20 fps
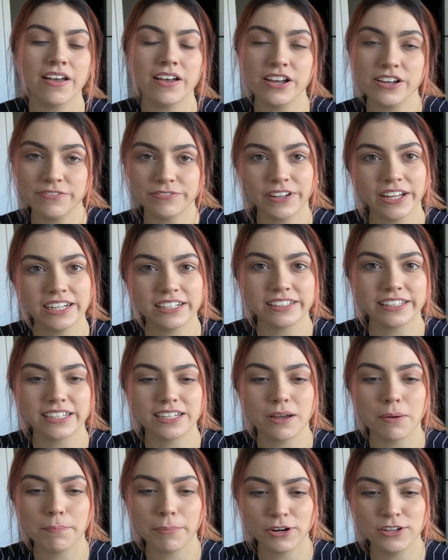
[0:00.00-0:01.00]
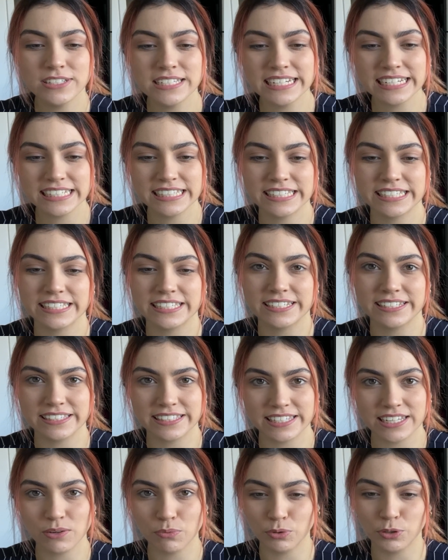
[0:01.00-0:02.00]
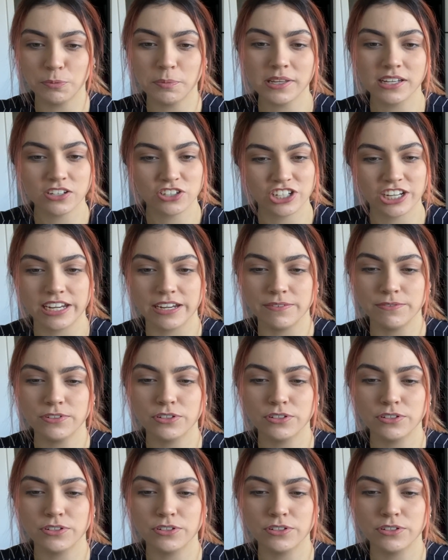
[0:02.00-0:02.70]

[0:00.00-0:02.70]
Finally, posting consistency will be achieved